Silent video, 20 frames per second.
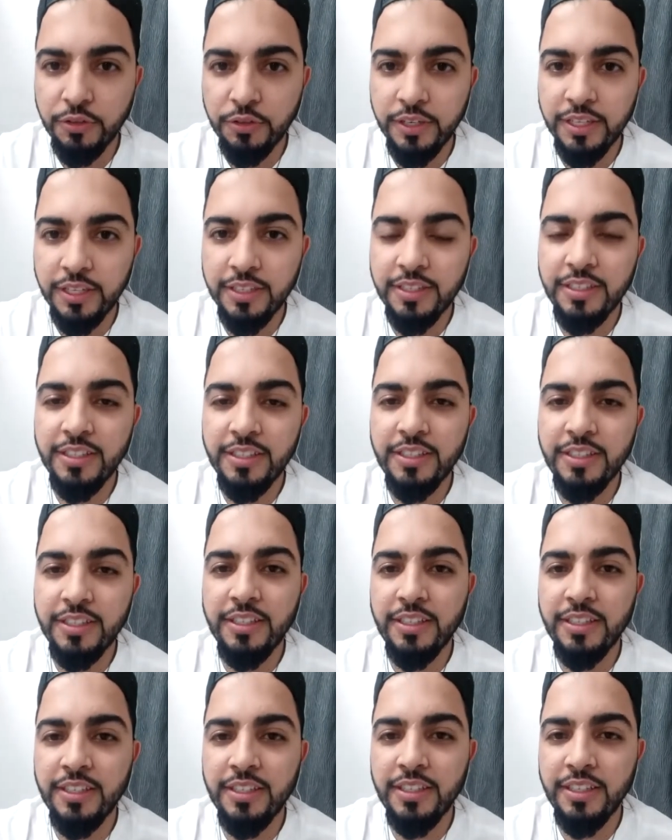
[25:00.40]
it
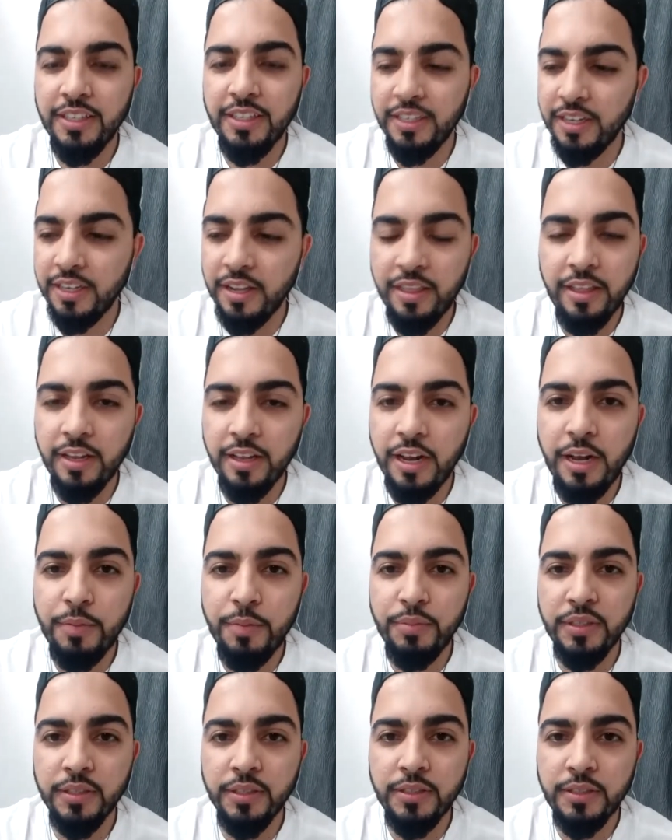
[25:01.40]
and nothing
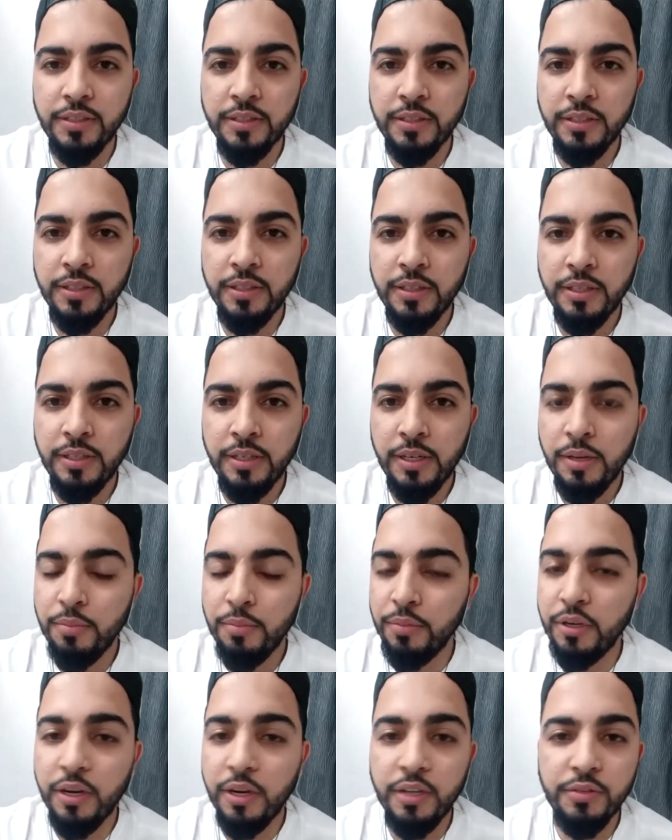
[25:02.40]
happens,
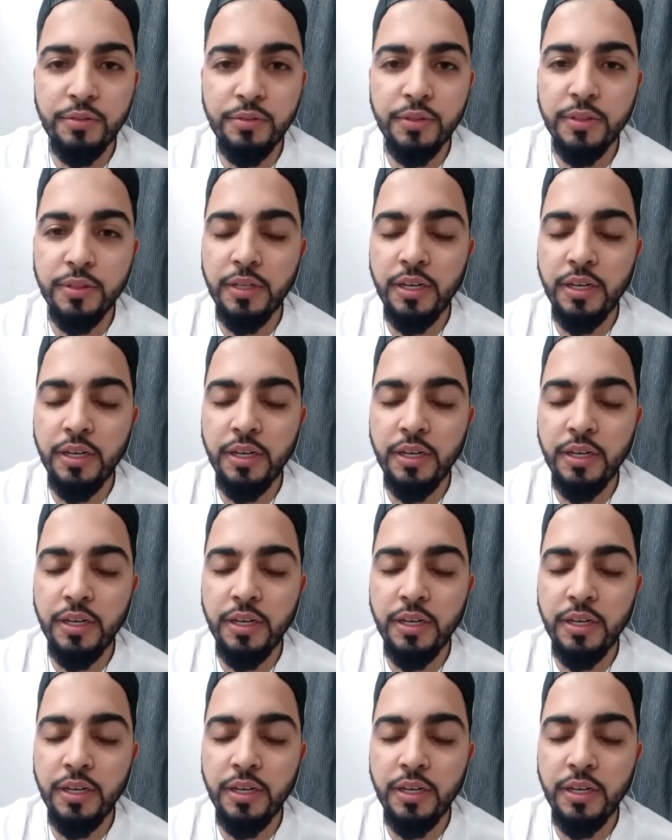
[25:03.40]
because